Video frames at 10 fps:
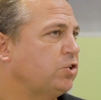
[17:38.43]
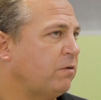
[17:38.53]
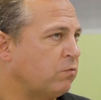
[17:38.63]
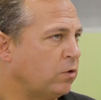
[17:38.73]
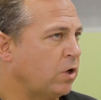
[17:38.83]
for the
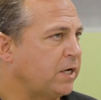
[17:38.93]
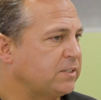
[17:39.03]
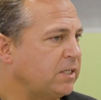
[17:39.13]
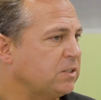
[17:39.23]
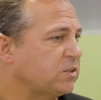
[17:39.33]
general
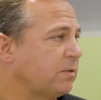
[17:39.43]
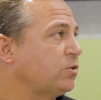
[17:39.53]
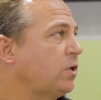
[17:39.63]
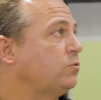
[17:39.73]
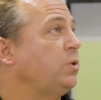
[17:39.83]
lighting,
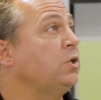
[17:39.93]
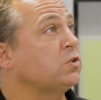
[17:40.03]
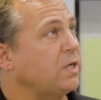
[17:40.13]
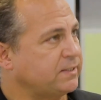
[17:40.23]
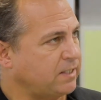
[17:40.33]
sometimes we
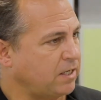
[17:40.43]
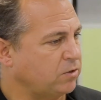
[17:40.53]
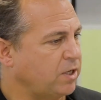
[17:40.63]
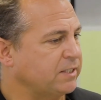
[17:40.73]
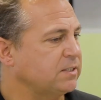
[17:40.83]
use less
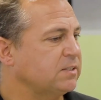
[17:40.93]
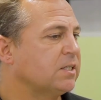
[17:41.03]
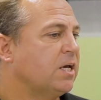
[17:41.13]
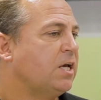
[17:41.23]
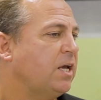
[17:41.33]

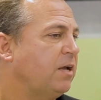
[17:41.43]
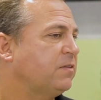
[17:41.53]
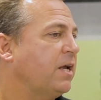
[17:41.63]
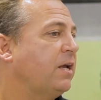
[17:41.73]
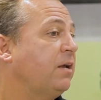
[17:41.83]
downlighters.
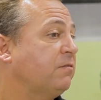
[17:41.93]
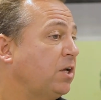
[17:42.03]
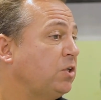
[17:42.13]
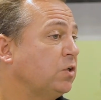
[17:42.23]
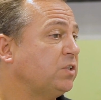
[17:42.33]
Sure. If they're
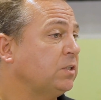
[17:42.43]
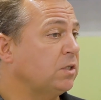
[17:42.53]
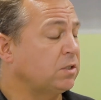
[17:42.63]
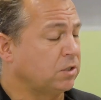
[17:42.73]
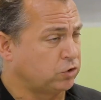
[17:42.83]
if they're
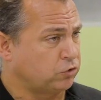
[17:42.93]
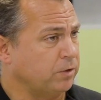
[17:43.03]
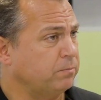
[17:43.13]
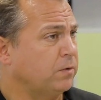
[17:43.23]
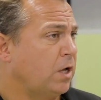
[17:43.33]
using the
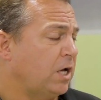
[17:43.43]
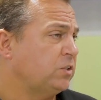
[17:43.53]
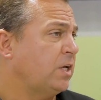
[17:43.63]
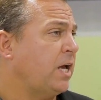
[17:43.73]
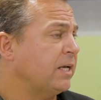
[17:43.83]
strip
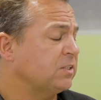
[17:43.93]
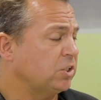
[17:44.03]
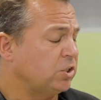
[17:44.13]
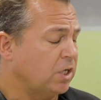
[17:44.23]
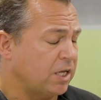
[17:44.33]
as a
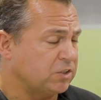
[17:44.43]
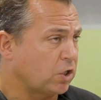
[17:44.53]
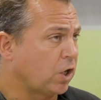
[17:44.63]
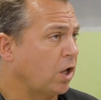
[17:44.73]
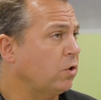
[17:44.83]
as a
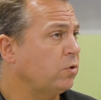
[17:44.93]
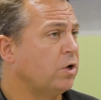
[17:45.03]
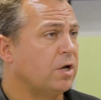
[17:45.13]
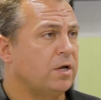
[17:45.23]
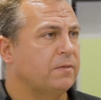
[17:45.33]
as a
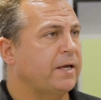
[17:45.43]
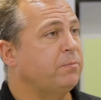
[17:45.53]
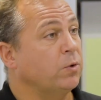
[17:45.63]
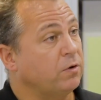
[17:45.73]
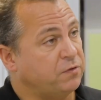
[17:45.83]
glow,
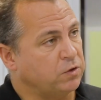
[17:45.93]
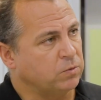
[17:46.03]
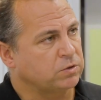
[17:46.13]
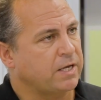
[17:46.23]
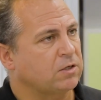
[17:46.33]
they put a
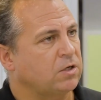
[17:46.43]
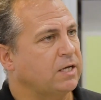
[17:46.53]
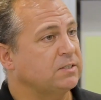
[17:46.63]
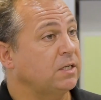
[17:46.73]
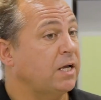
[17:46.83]
few more
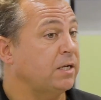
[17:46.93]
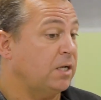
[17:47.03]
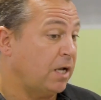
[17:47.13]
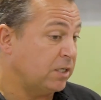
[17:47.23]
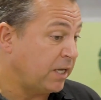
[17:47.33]
lighters in.
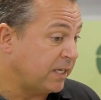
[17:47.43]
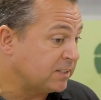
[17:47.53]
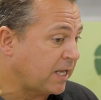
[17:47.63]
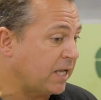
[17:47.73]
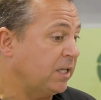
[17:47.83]
And and
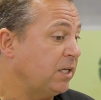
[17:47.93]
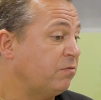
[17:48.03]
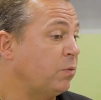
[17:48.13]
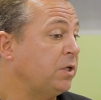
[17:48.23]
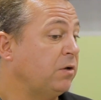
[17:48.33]

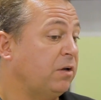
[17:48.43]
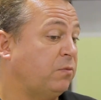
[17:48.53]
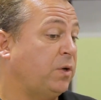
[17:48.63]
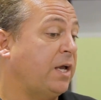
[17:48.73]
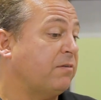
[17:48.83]
exactly if we
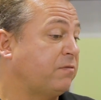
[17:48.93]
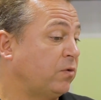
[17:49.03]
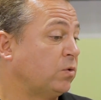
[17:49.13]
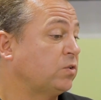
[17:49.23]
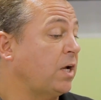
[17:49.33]
if we
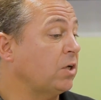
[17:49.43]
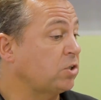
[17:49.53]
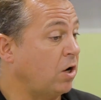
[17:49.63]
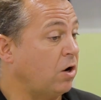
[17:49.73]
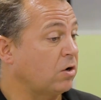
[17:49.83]
have floors
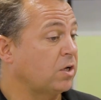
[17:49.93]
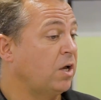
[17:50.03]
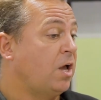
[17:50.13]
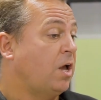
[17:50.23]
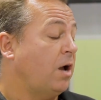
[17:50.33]
that are
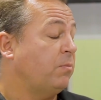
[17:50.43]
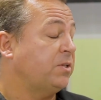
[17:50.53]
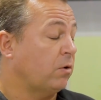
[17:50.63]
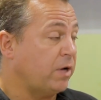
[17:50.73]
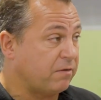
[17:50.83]
dark
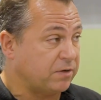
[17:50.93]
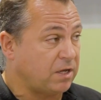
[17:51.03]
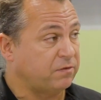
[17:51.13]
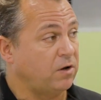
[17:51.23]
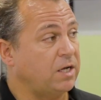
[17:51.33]
and we don't
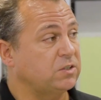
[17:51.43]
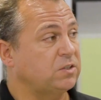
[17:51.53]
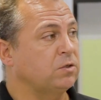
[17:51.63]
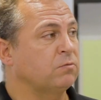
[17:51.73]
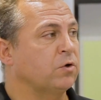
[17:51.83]
have enough
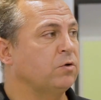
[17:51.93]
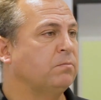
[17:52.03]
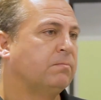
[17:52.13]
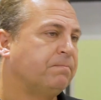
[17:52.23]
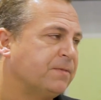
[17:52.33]
lights in the
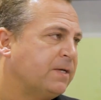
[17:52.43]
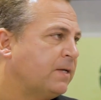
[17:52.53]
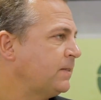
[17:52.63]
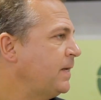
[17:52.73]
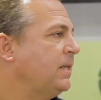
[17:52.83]
room,
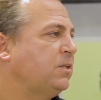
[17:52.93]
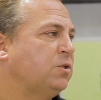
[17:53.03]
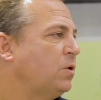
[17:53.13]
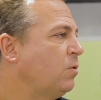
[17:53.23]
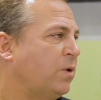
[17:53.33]

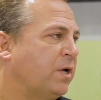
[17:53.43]
then